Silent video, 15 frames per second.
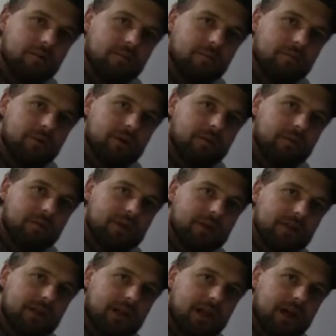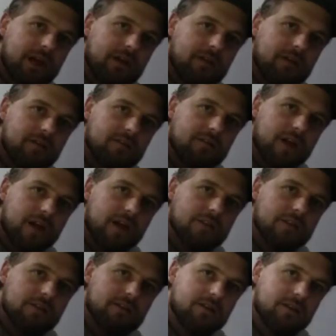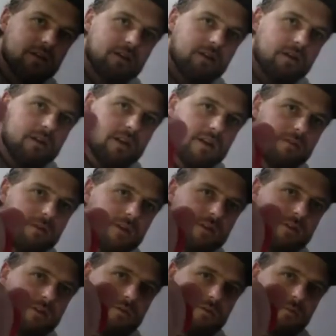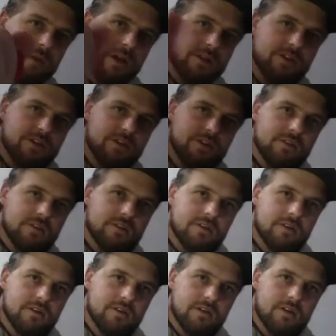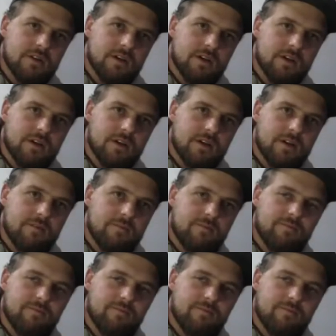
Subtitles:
pretty much like that, not leaving too much, you're